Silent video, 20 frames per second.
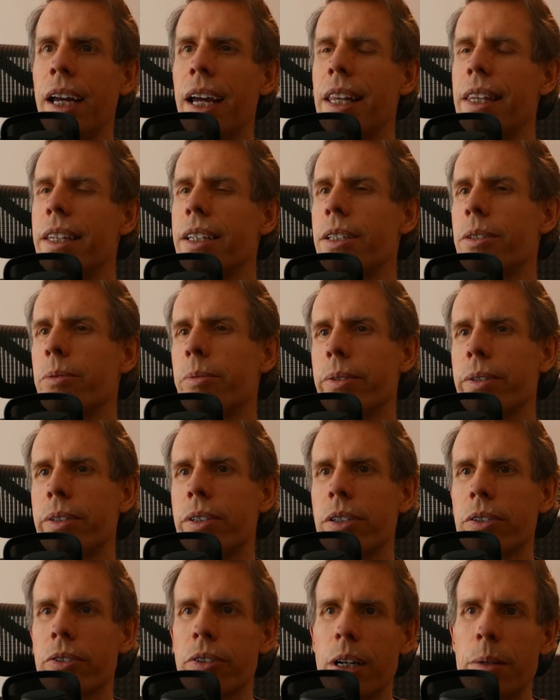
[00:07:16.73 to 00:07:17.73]
and these will
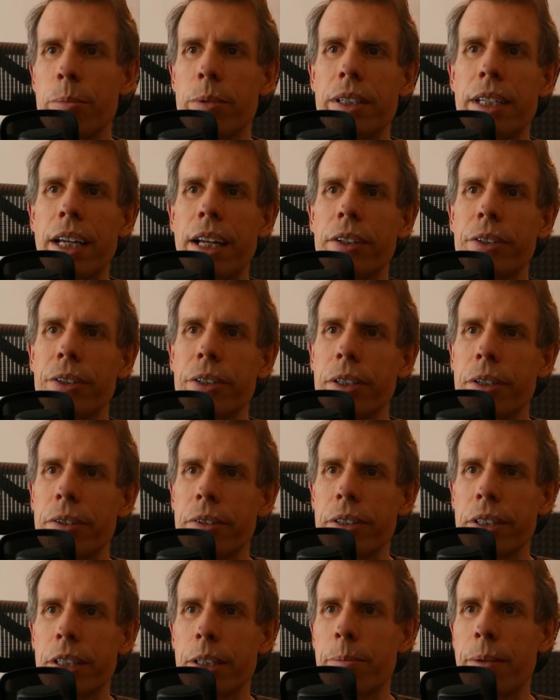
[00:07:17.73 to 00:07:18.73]
describe a Taylor
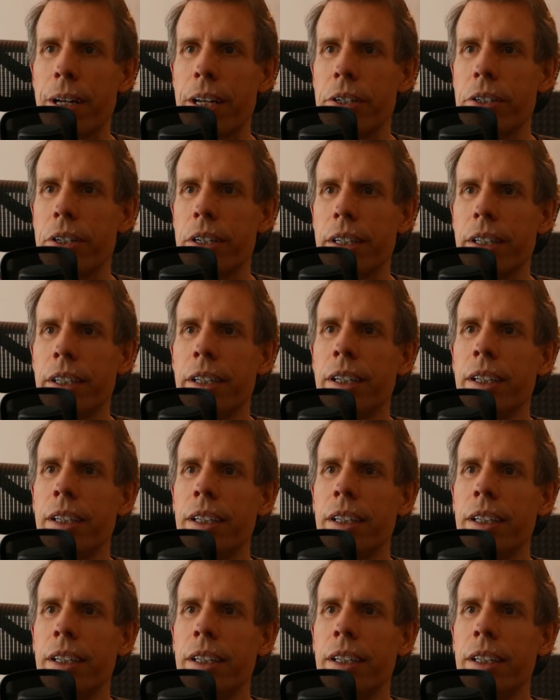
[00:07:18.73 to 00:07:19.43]
series expansion